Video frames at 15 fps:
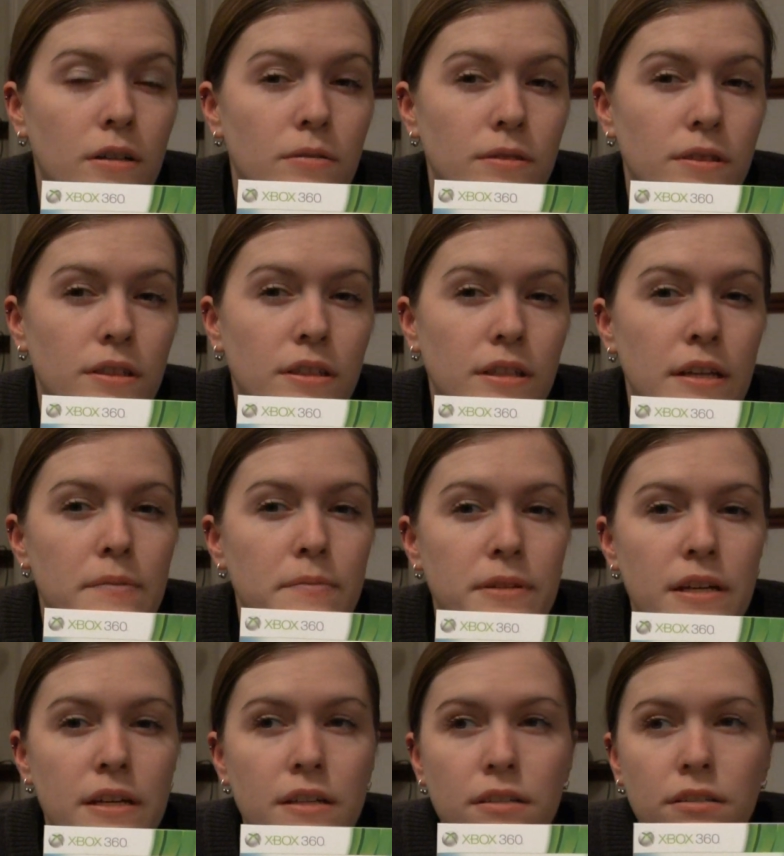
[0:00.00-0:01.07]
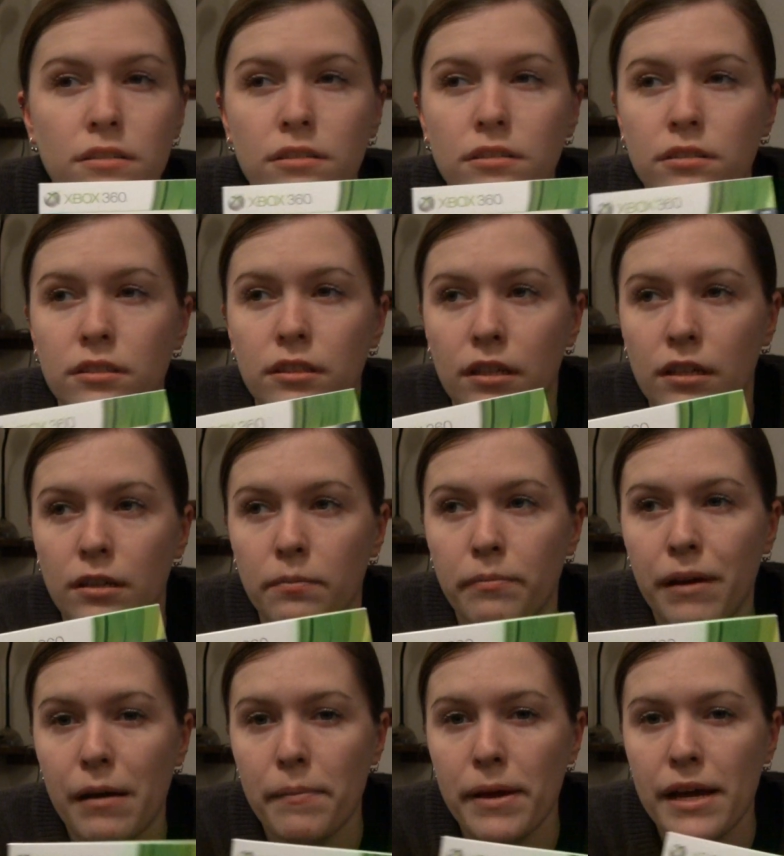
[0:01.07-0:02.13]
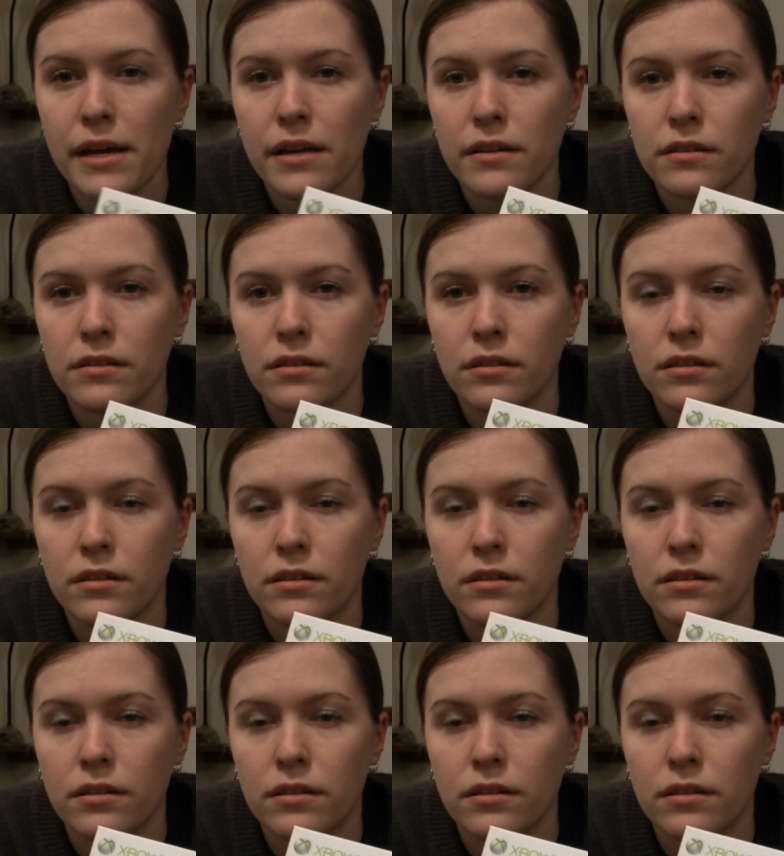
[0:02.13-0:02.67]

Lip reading: was it the same day as Batman?